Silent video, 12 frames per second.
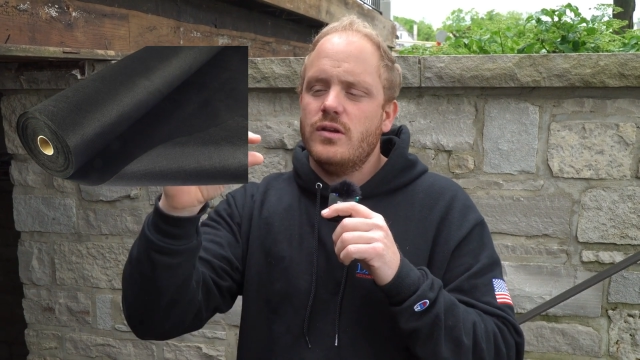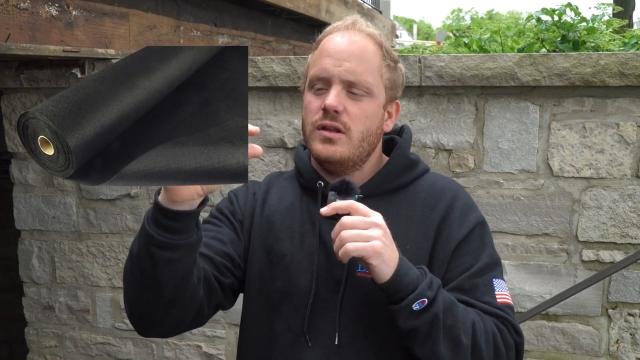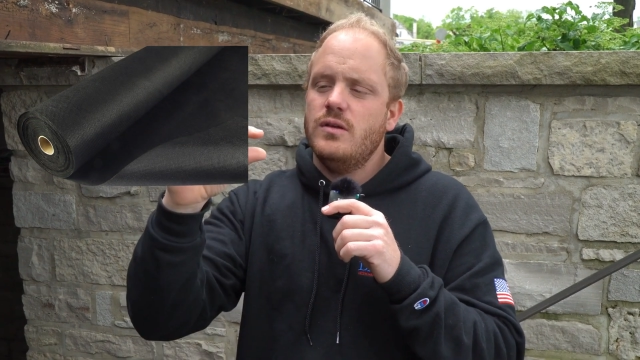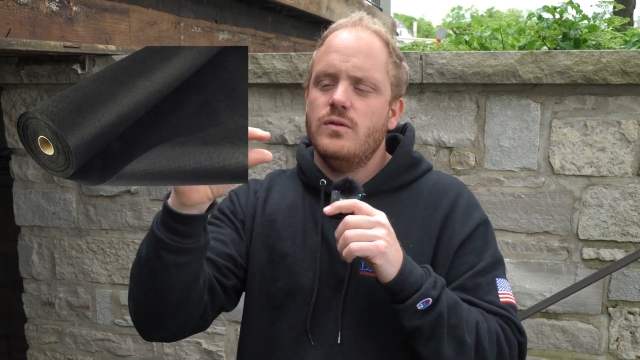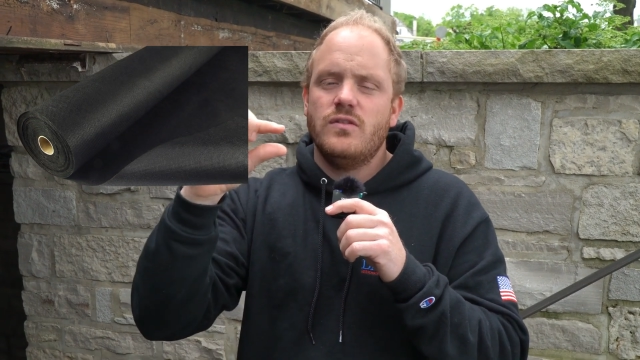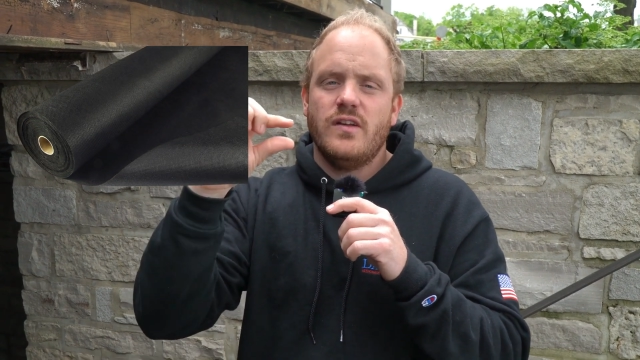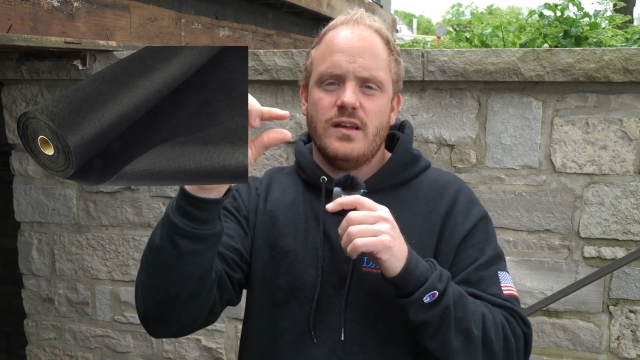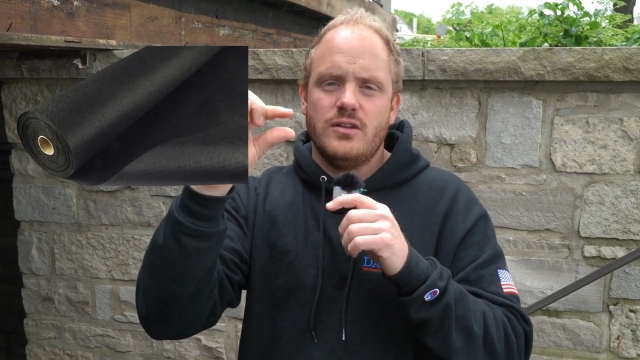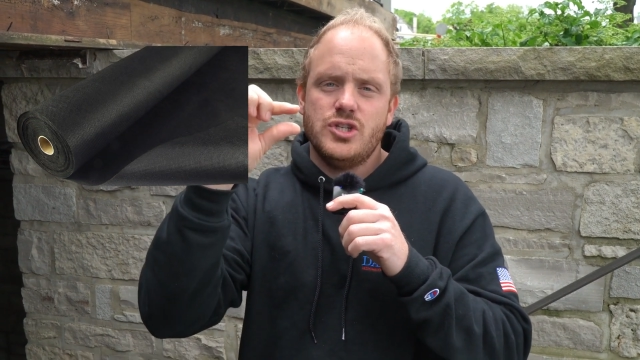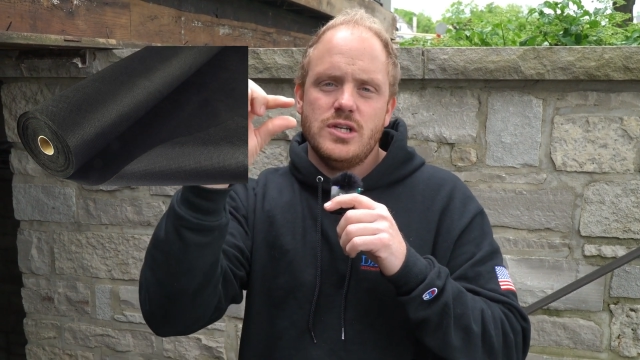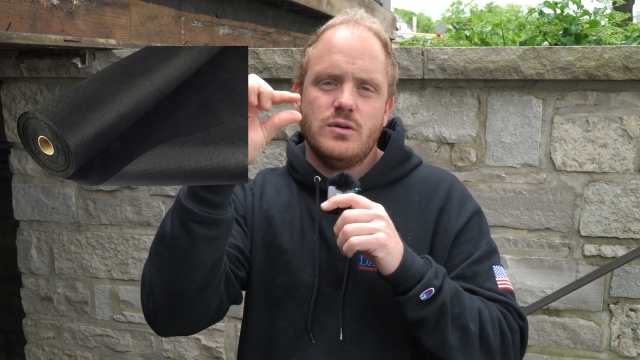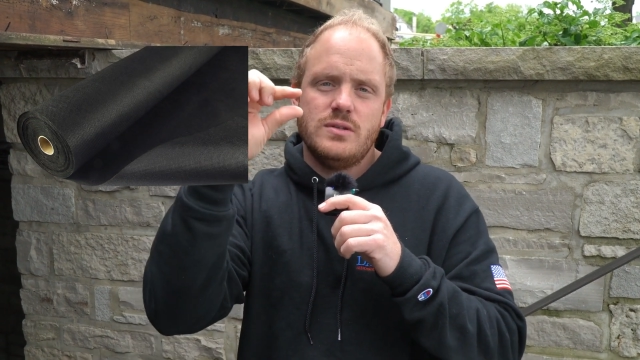gonna use like a
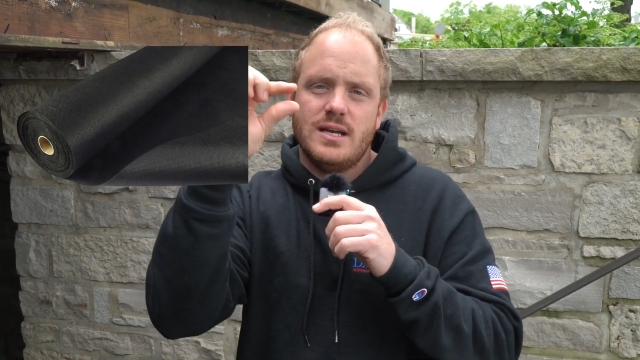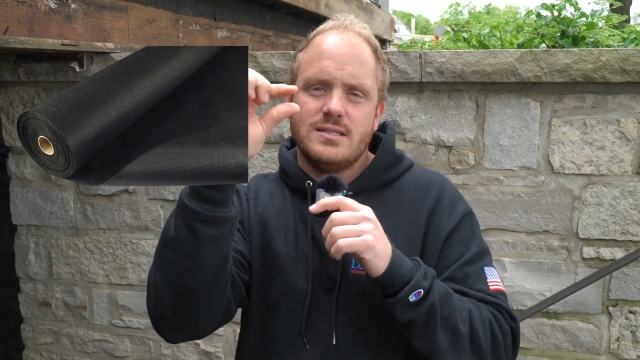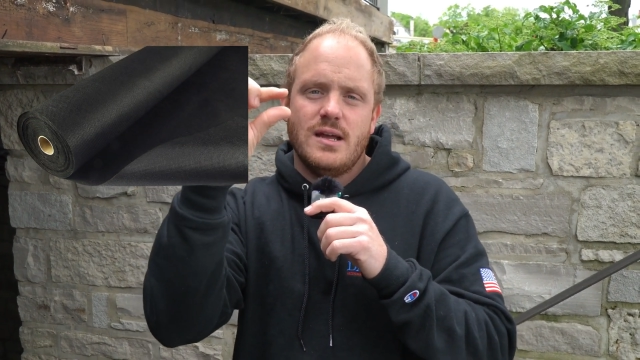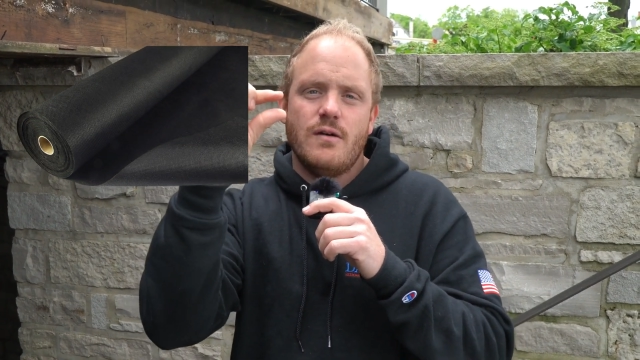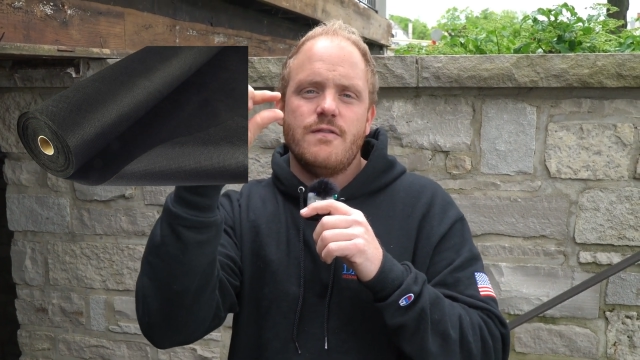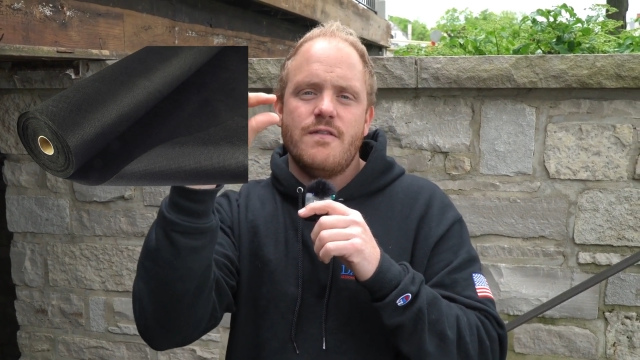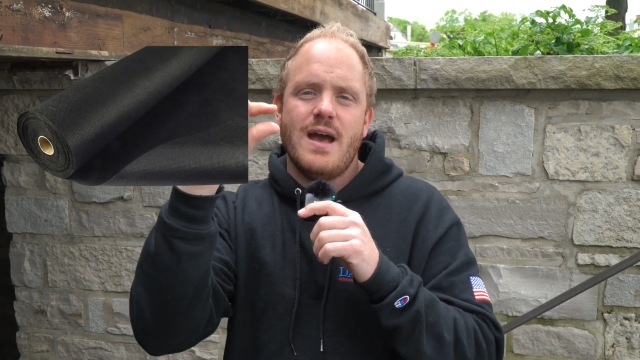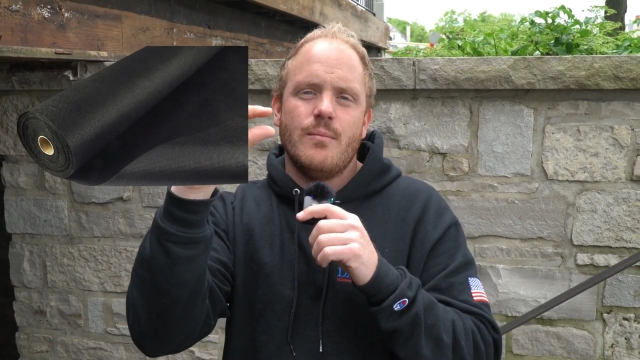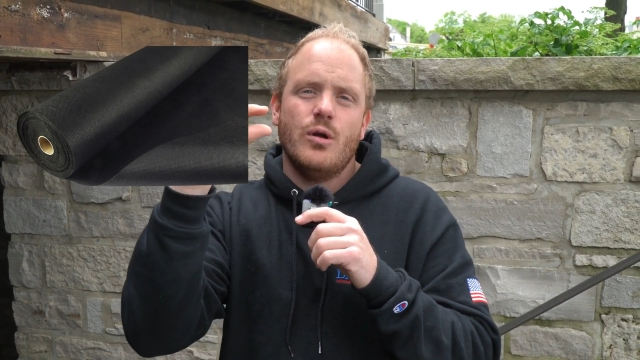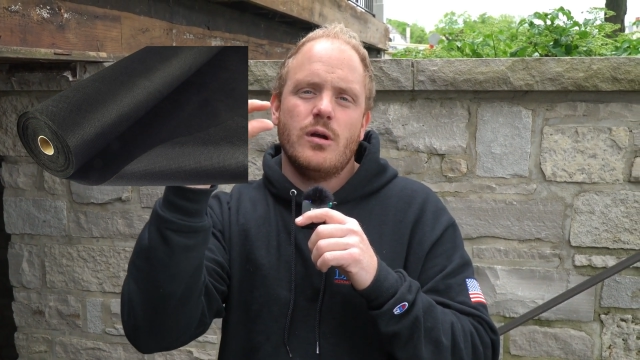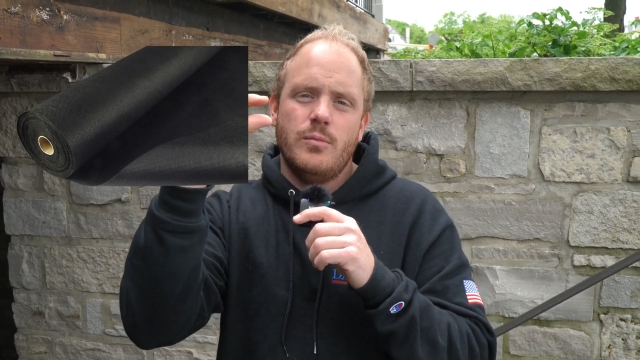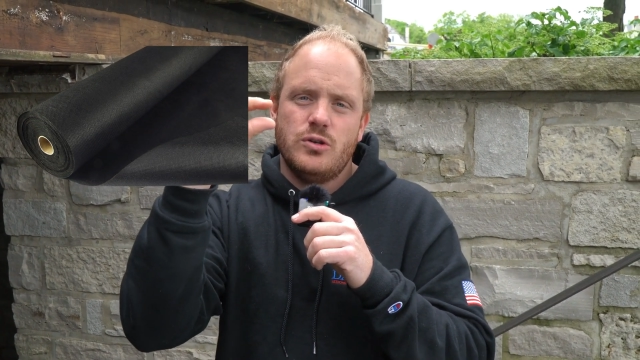geotextile
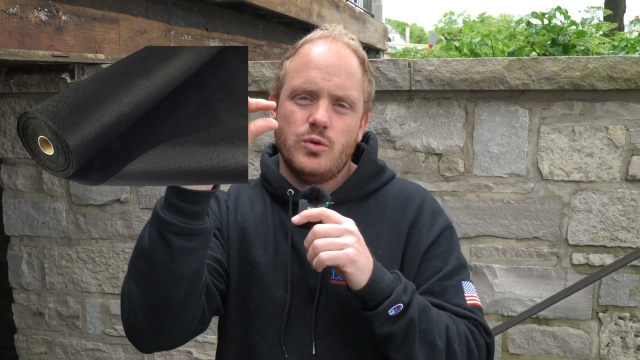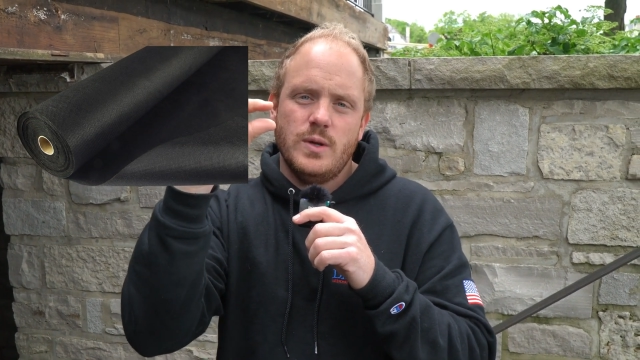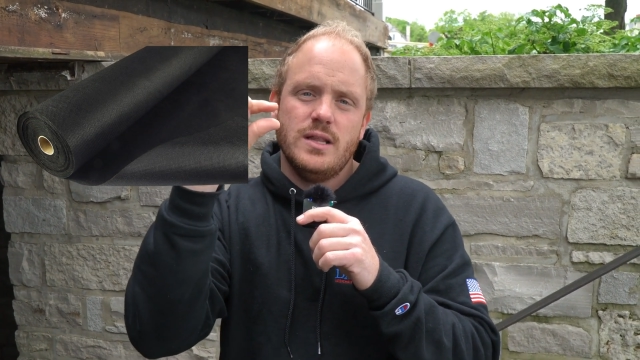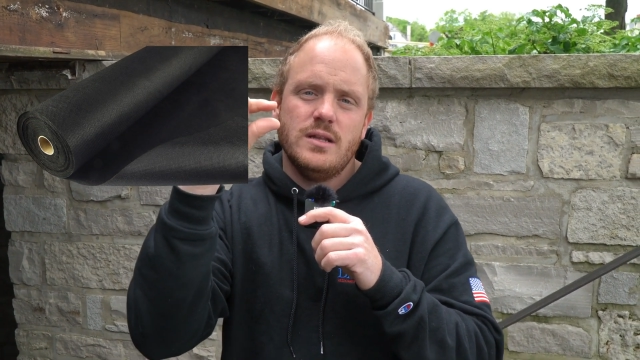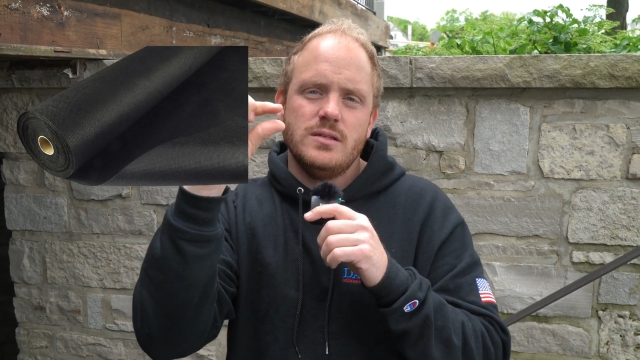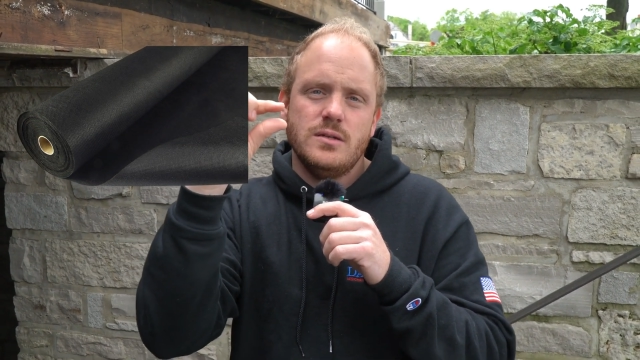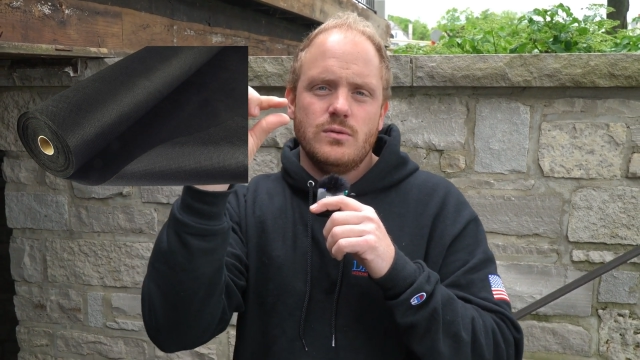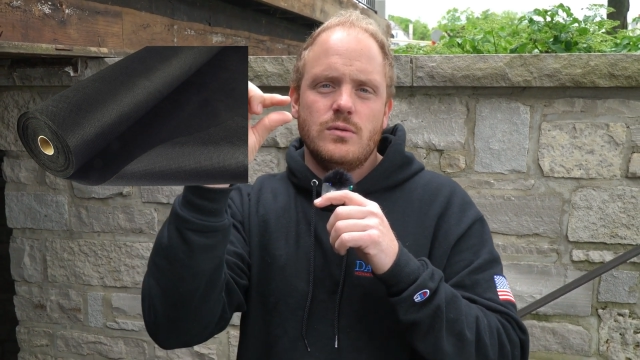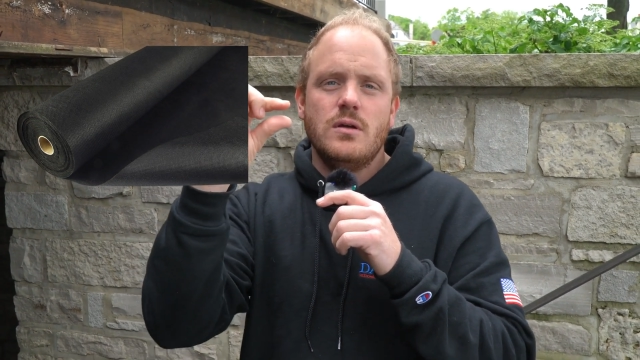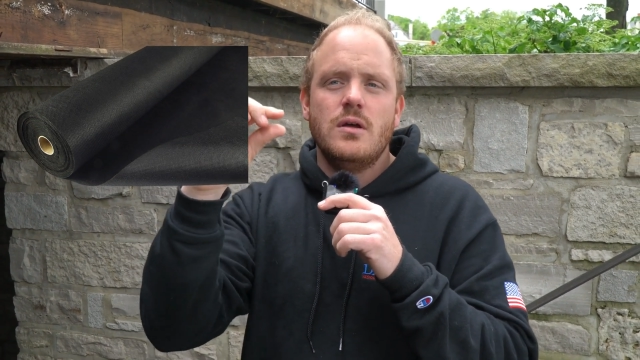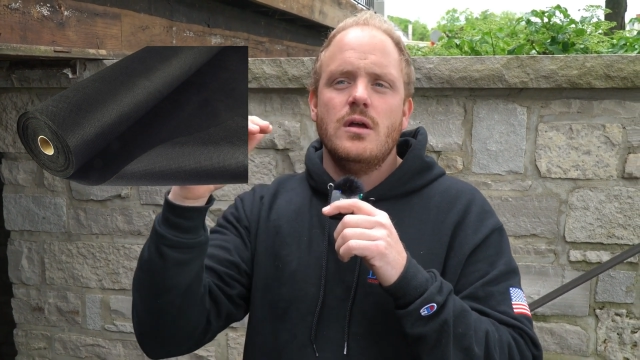fabric between the two,